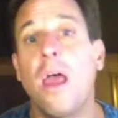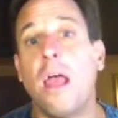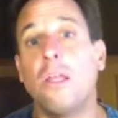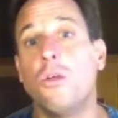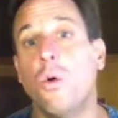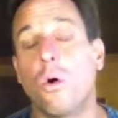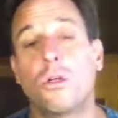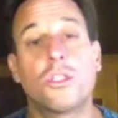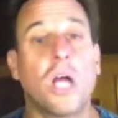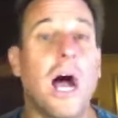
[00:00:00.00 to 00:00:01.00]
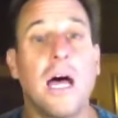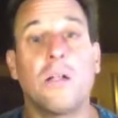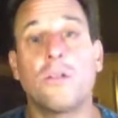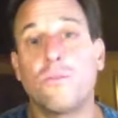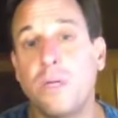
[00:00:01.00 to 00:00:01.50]
And your
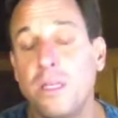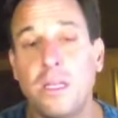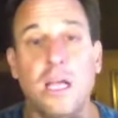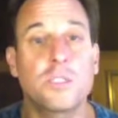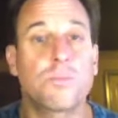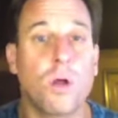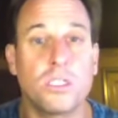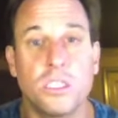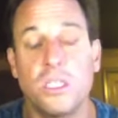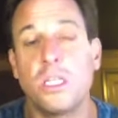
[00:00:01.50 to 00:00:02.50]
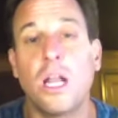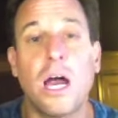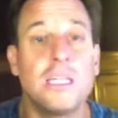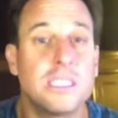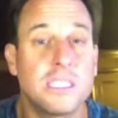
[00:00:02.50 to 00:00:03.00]
child will be the next president of the
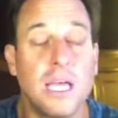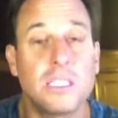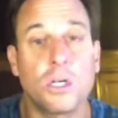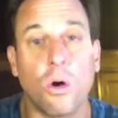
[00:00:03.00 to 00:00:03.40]
United States.